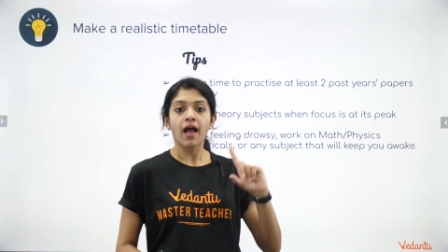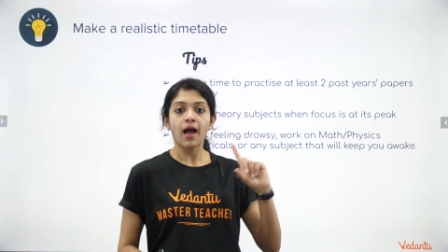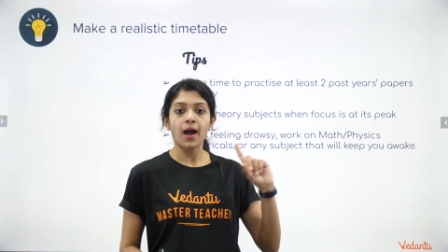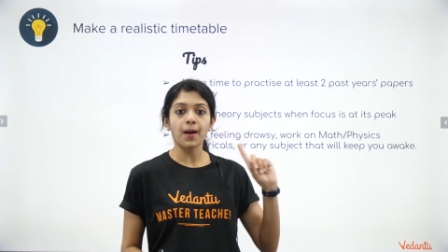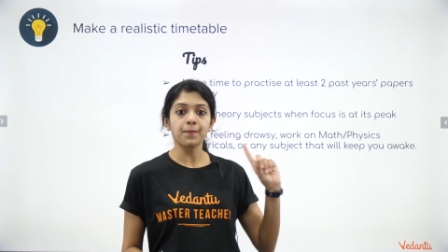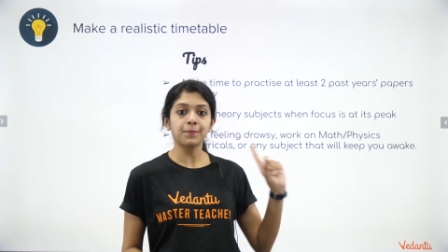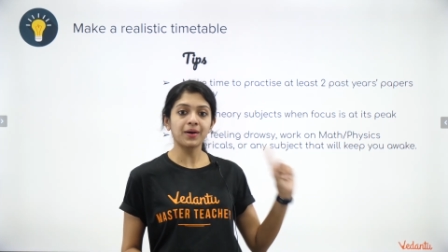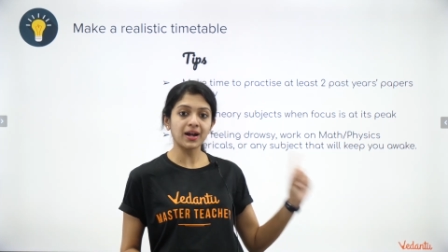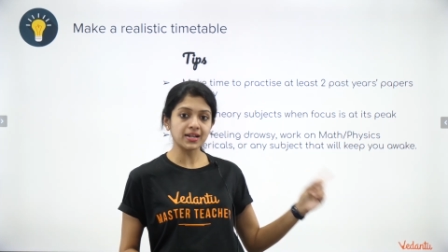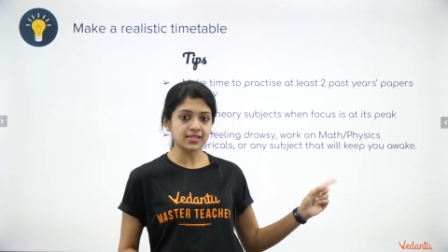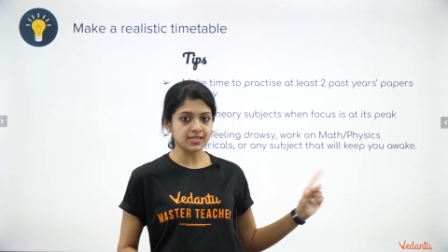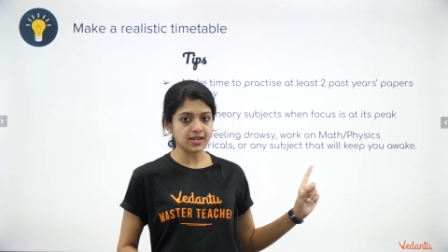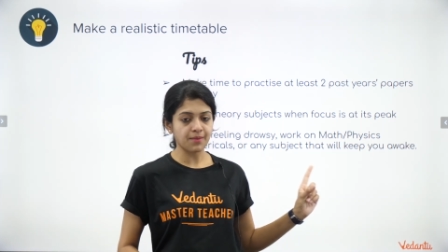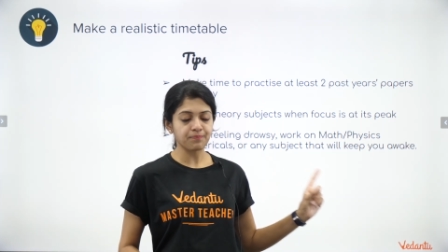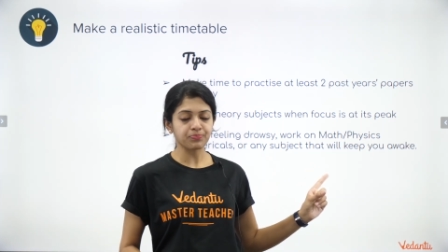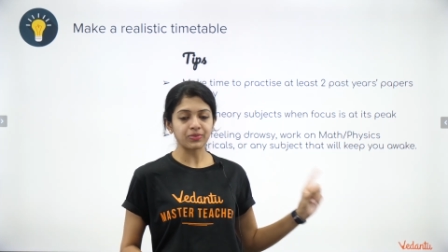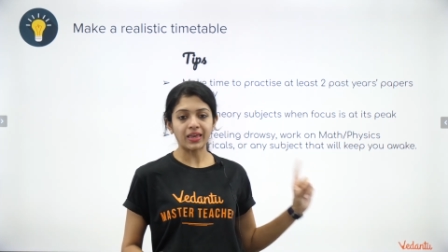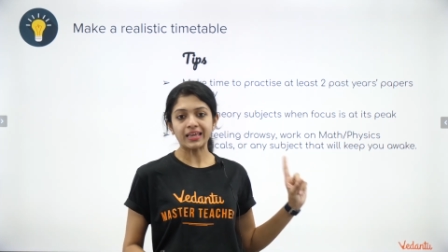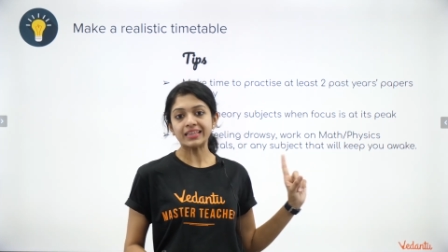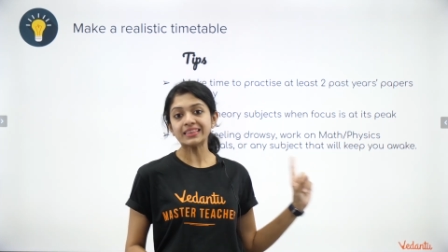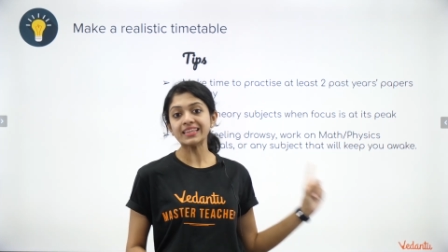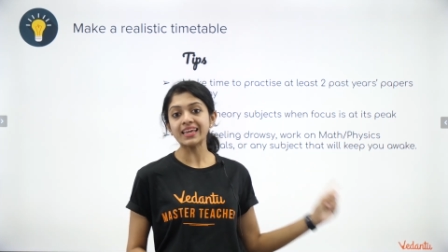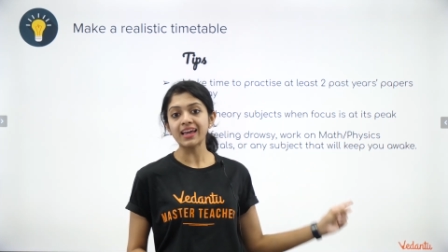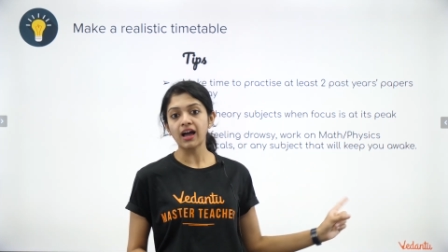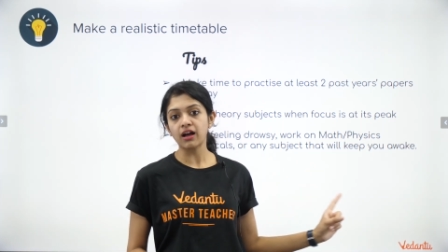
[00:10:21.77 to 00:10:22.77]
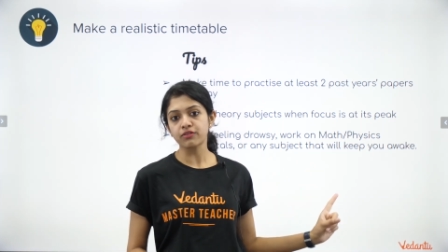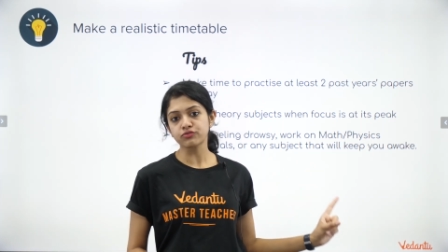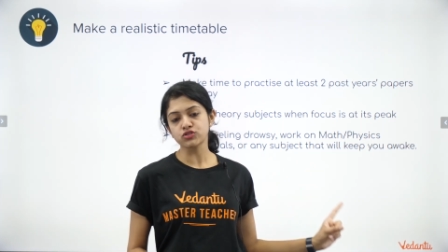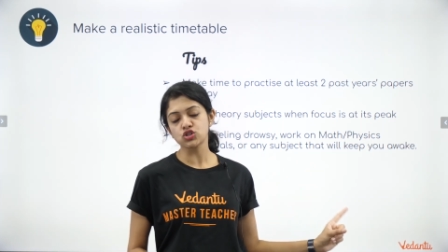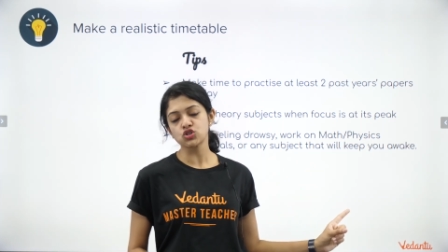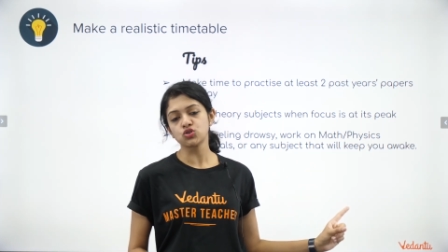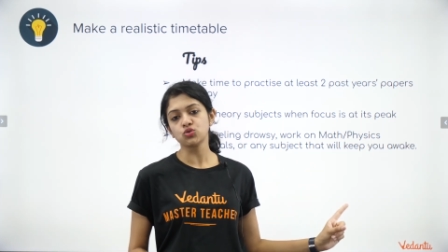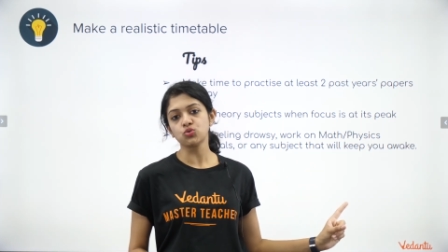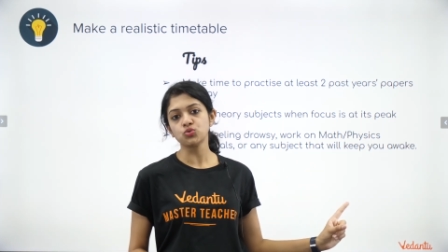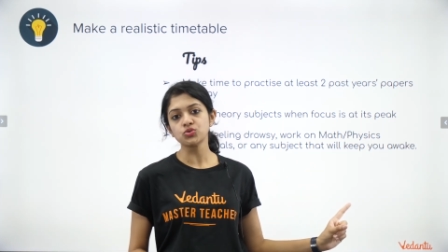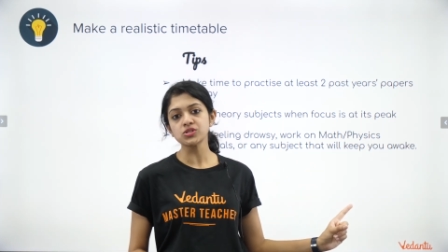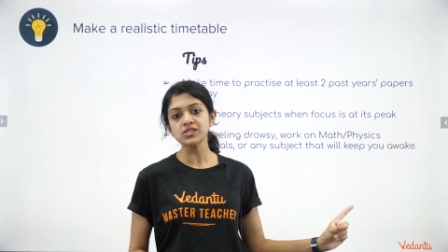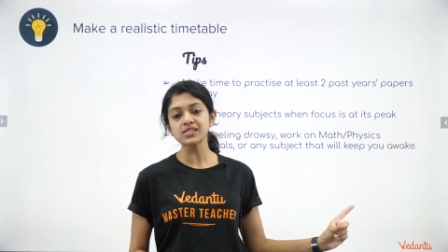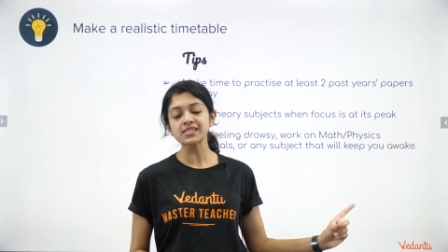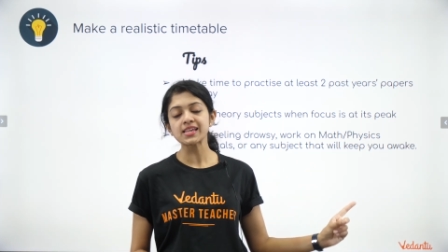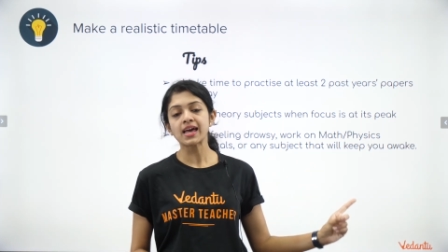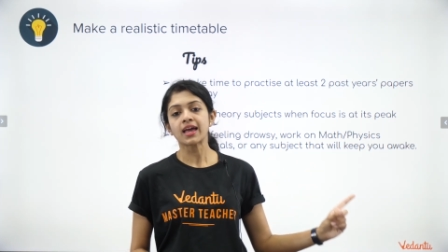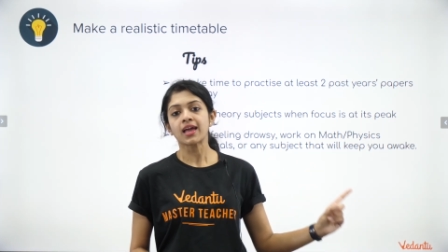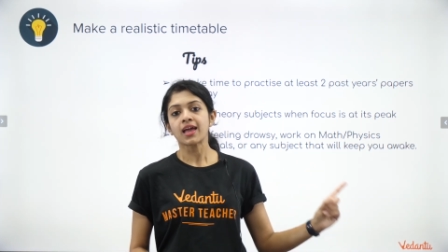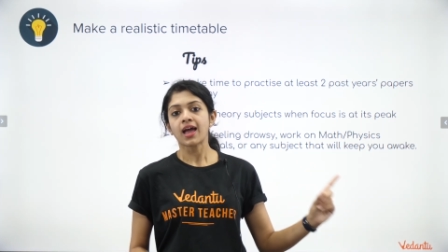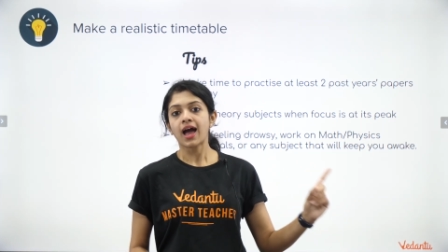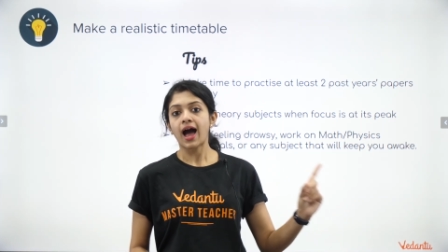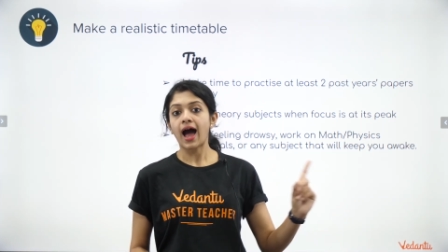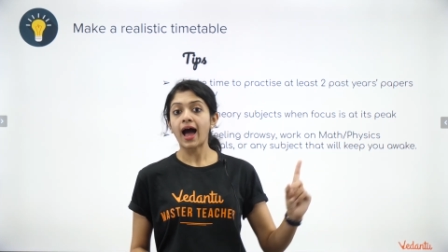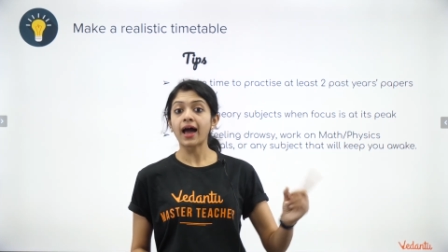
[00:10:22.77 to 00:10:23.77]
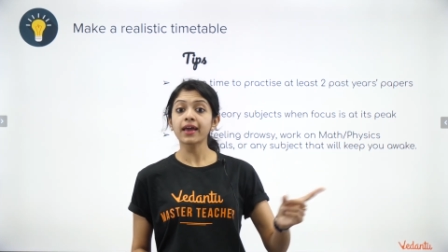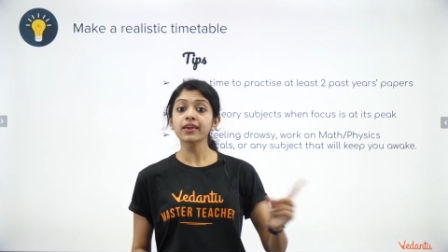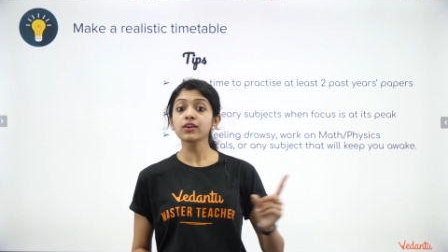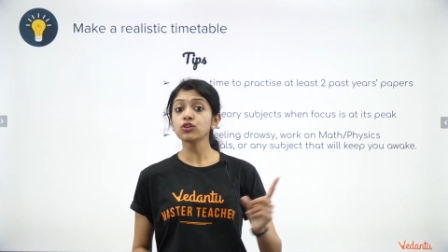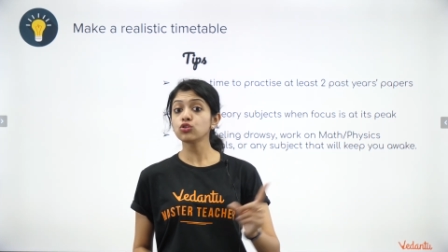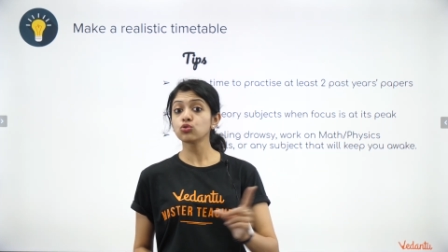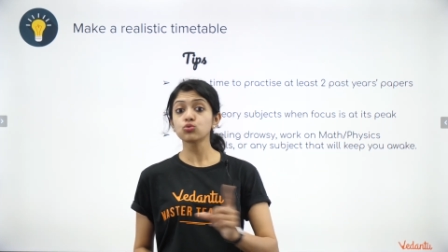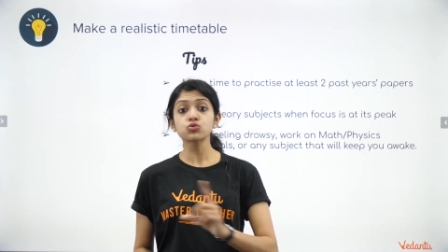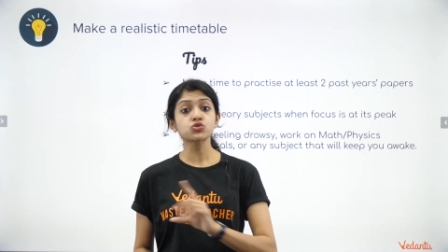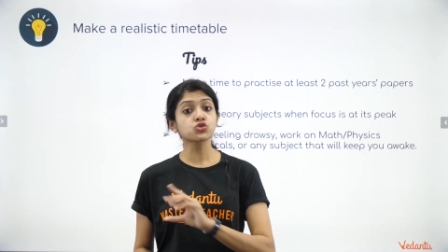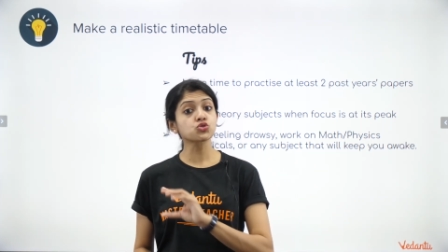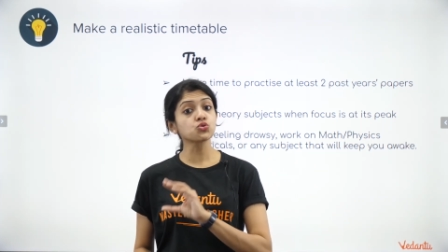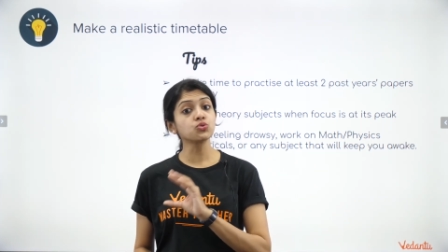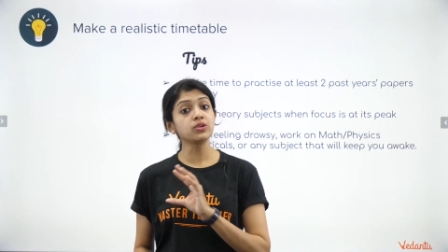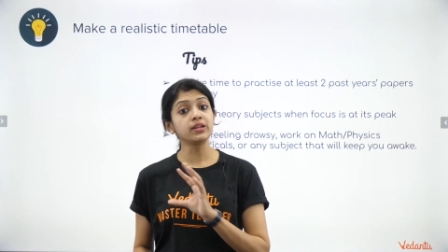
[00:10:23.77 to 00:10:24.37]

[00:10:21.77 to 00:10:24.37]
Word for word: But in the afternoons, I used to